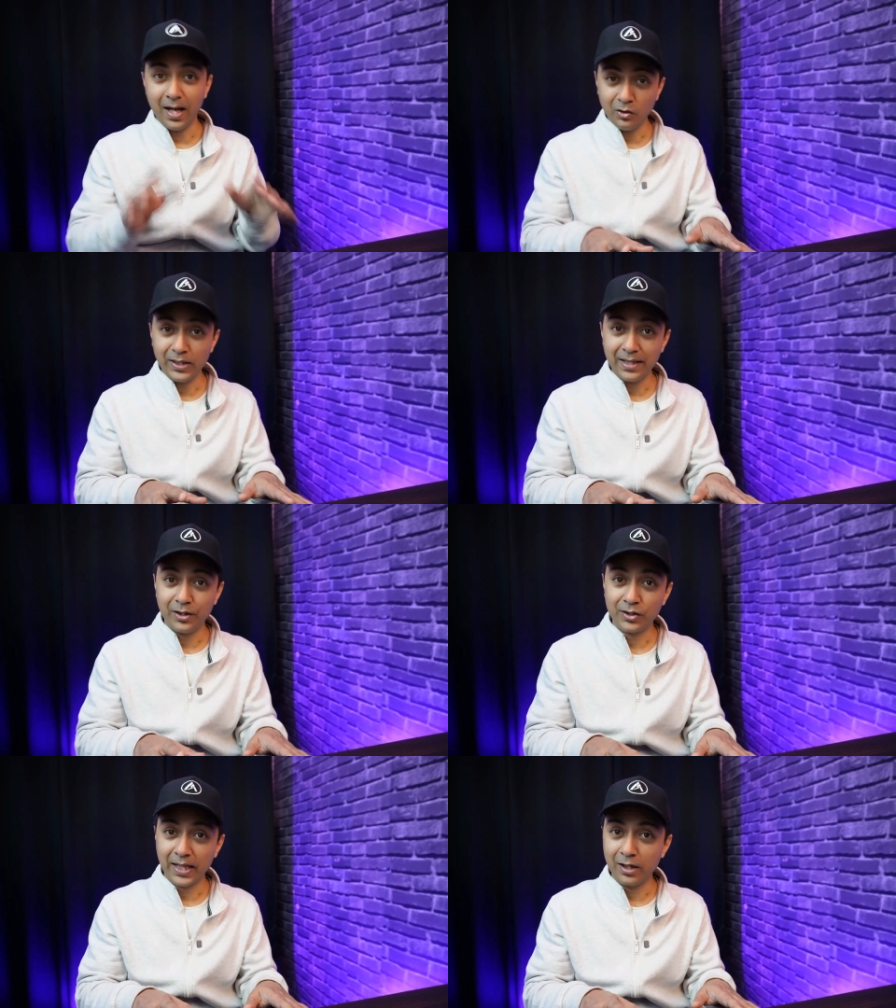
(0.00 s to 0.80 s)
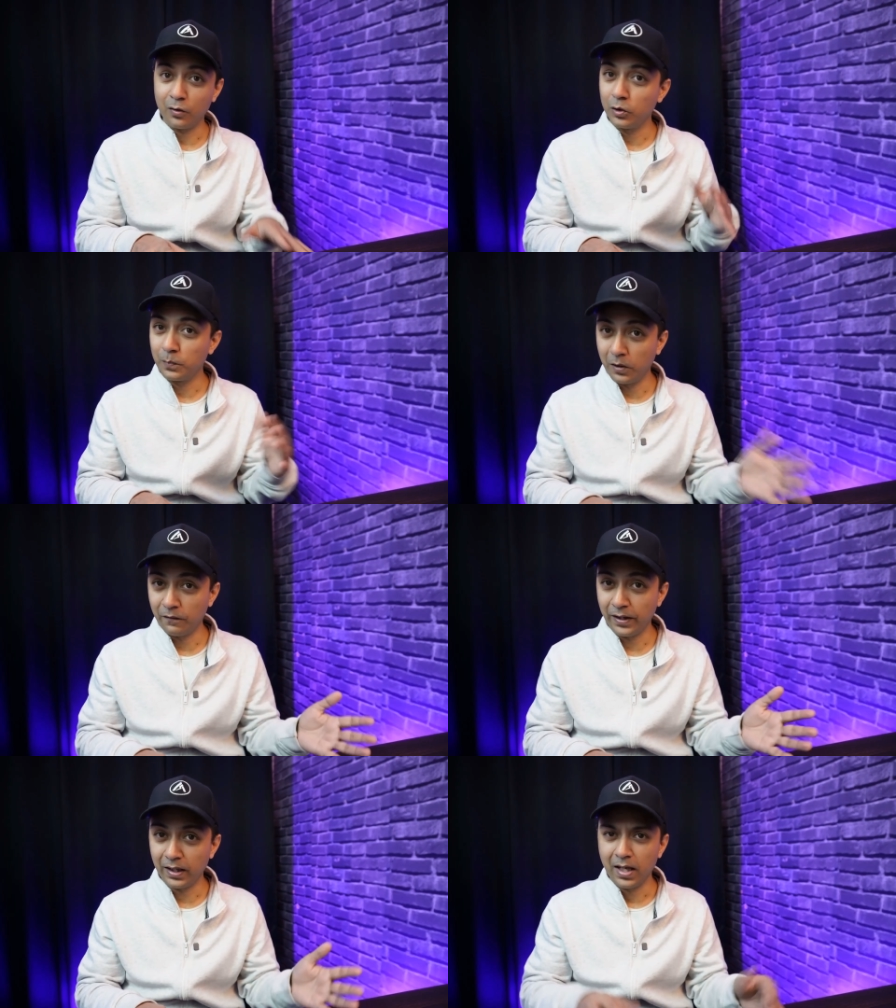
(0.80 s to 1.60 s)
now that your site looks
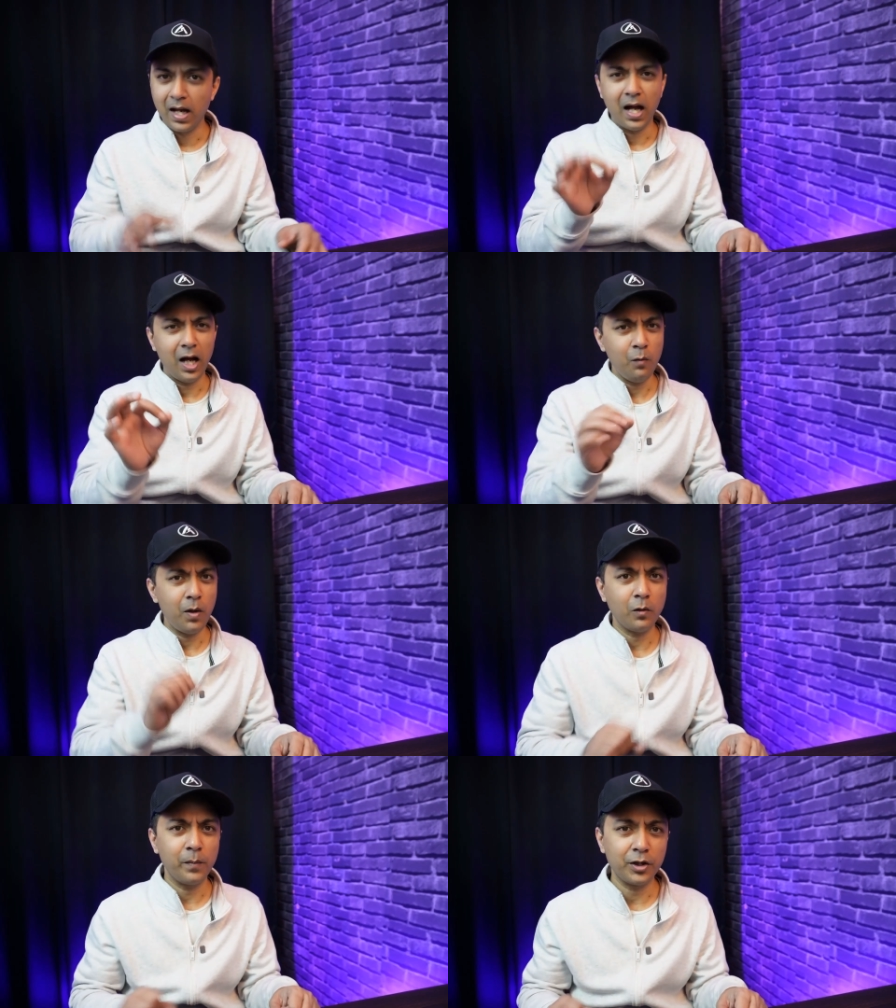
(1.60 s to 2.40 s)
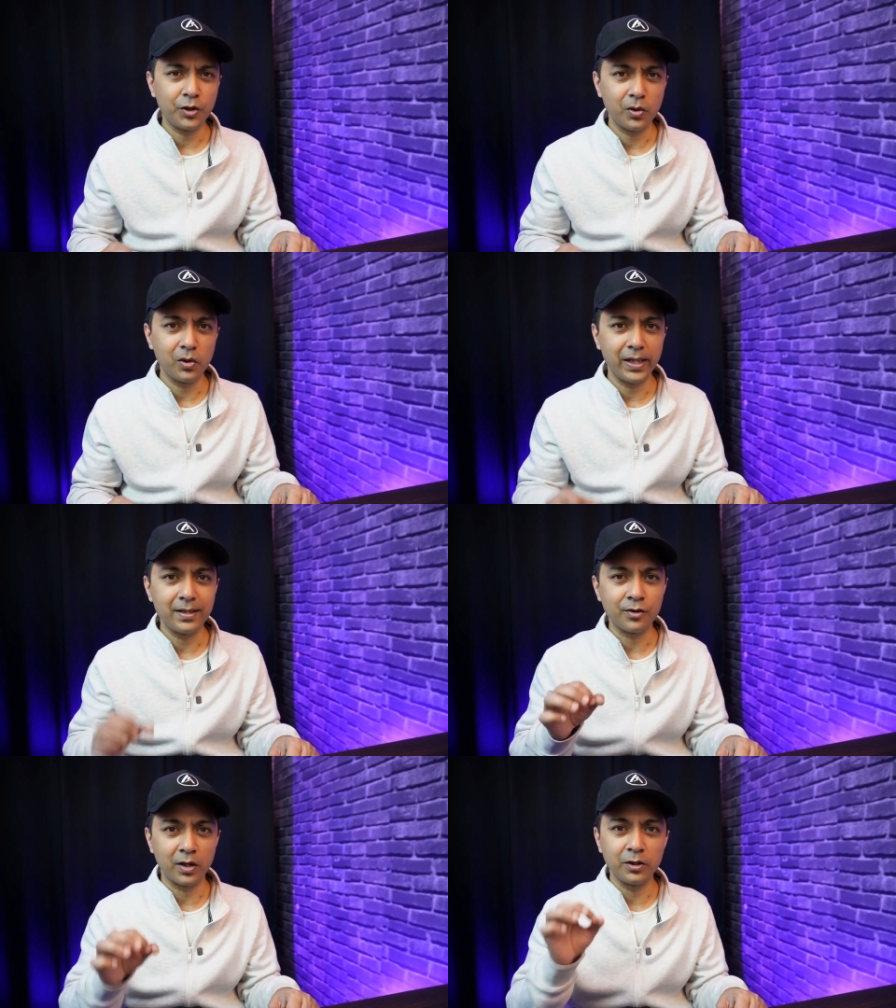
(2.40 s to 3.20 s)
perfect, how about make sure
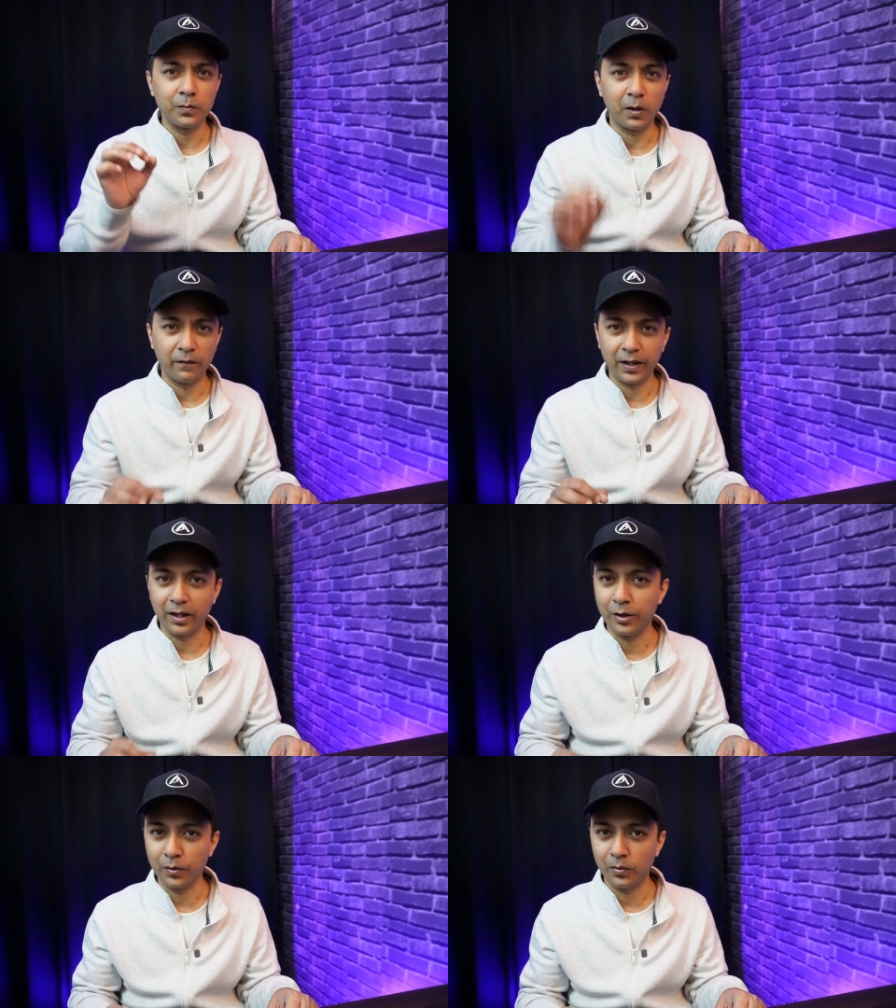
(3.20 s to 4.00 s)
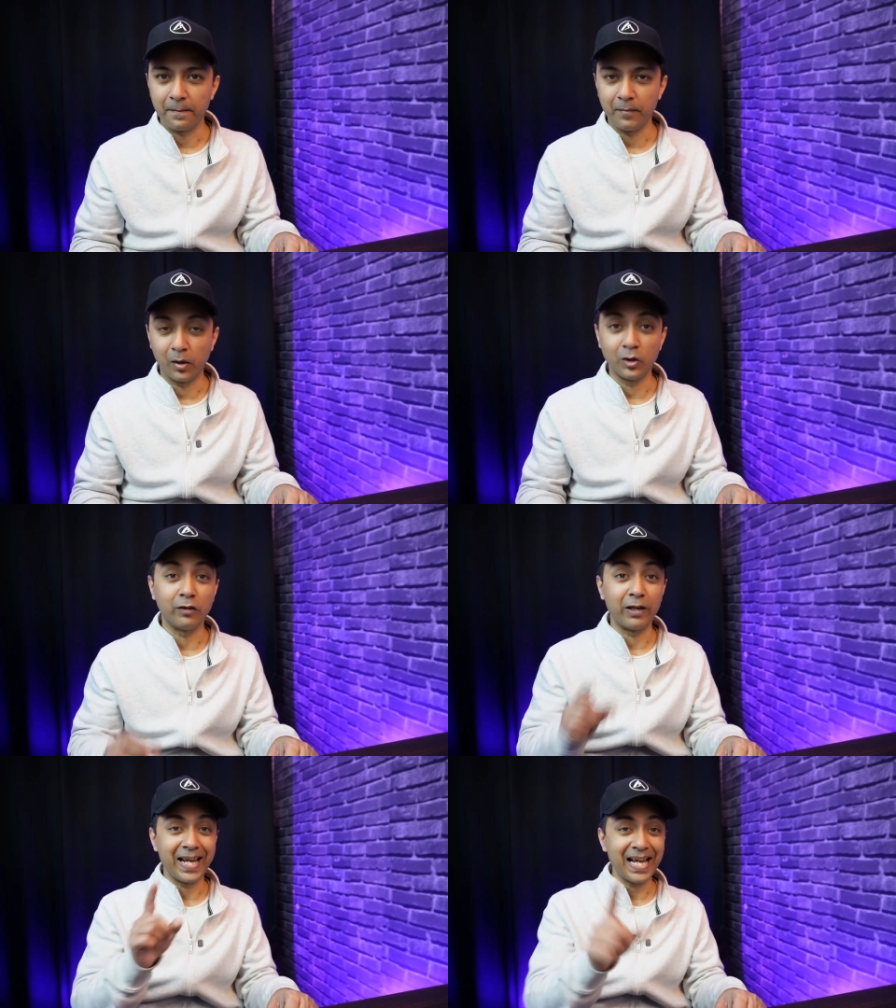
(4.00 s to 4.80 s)
it runs perfectly too? Because
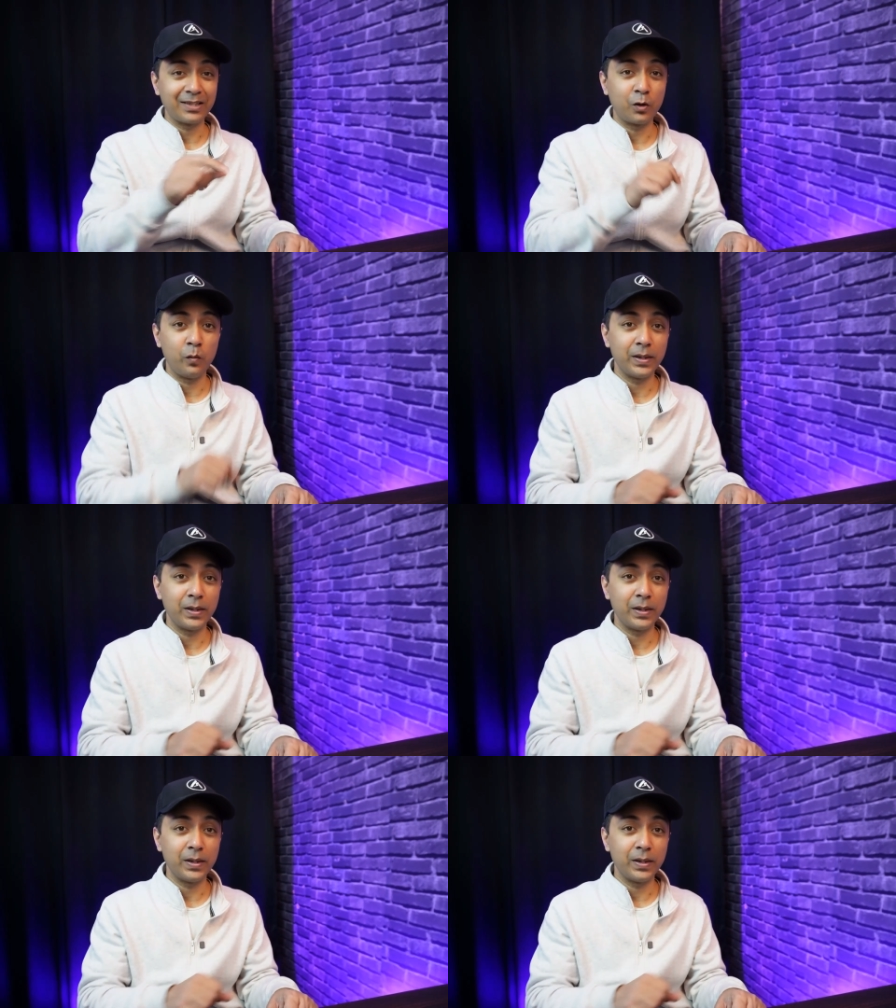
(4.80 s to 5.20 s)
our next Chrome